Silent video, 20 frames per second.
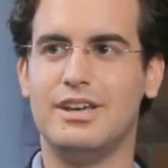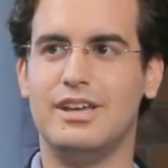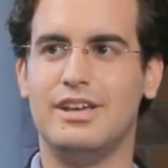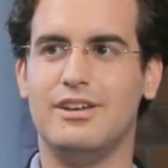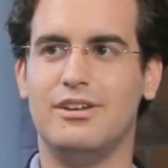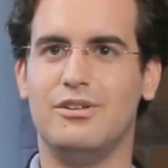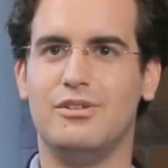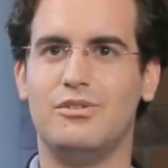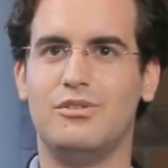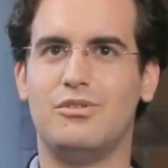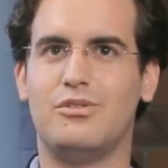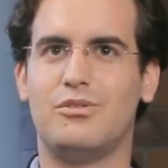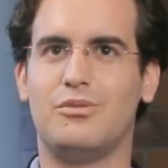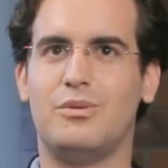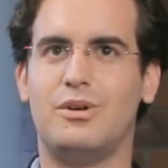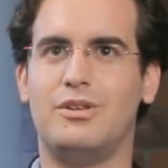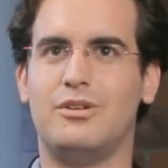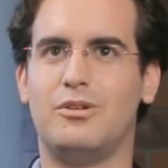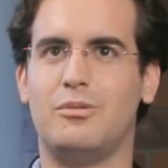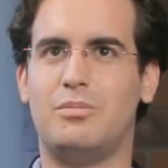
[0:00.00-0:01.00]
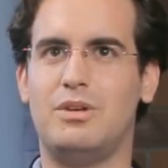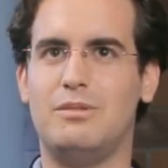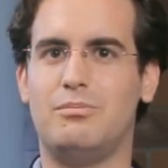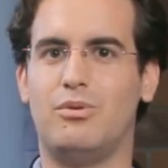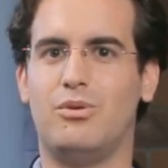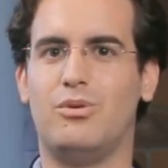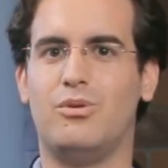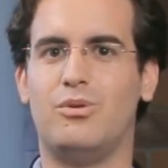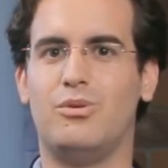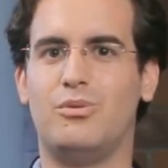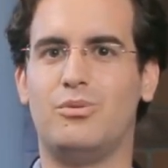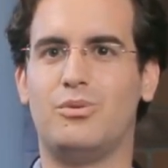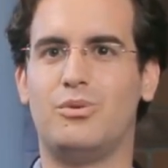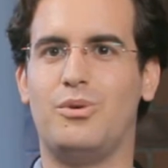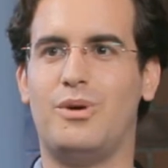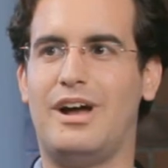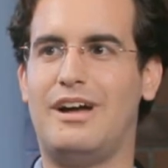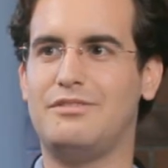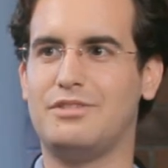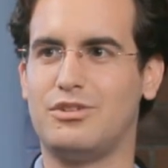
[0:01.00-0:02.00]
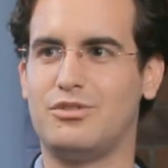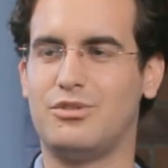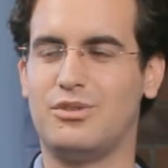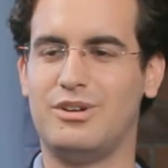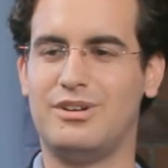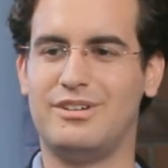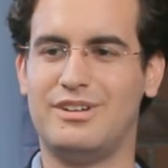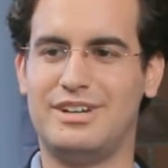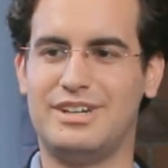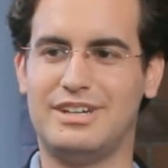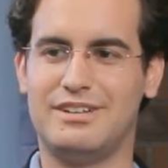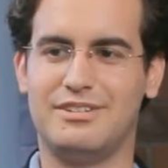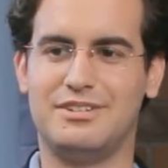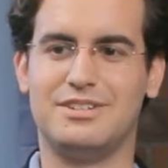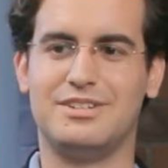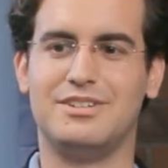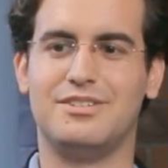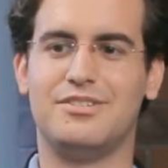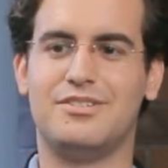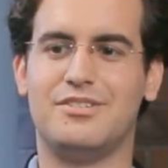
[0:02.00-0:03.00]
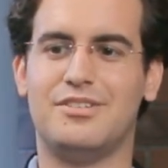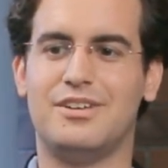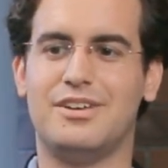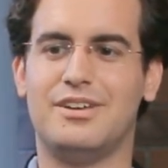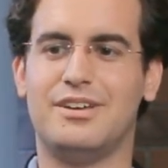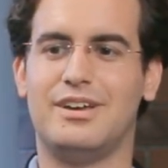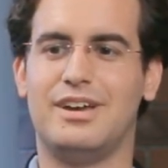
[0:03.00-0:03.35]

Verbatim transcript: is when there are people who have extraordinary intelligence